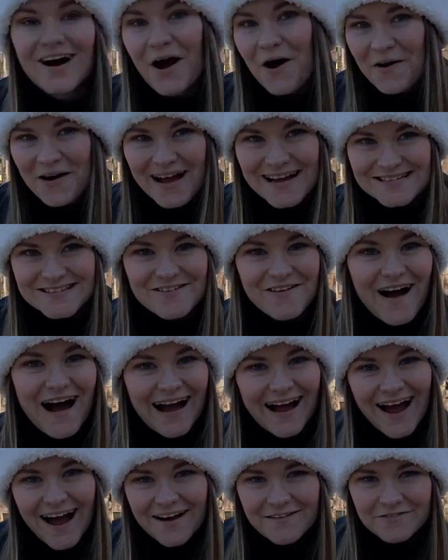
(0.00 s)
Okay, so I
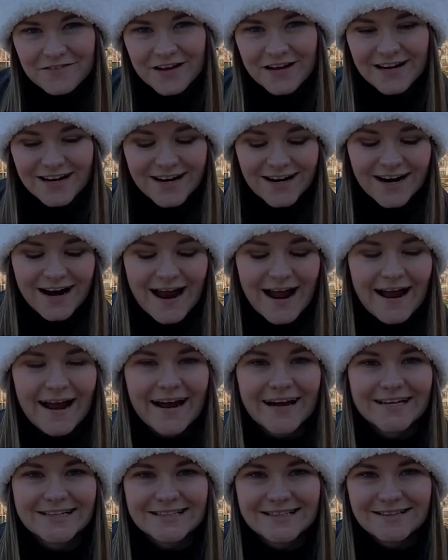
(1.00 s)
have here
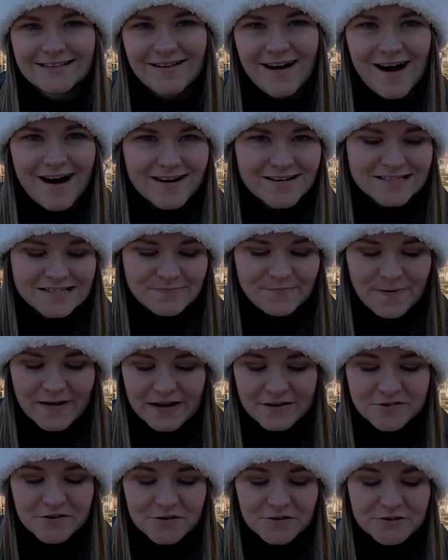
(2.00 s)
a lox
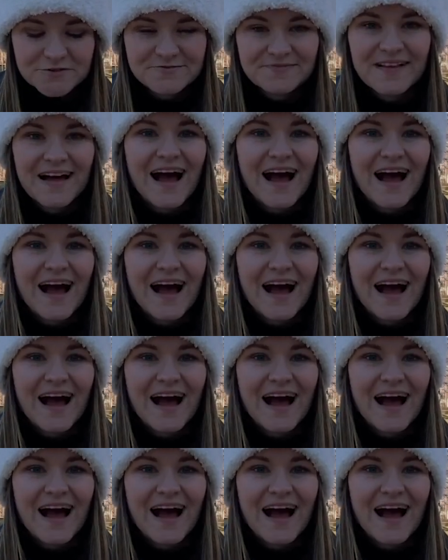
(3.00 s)
bagel.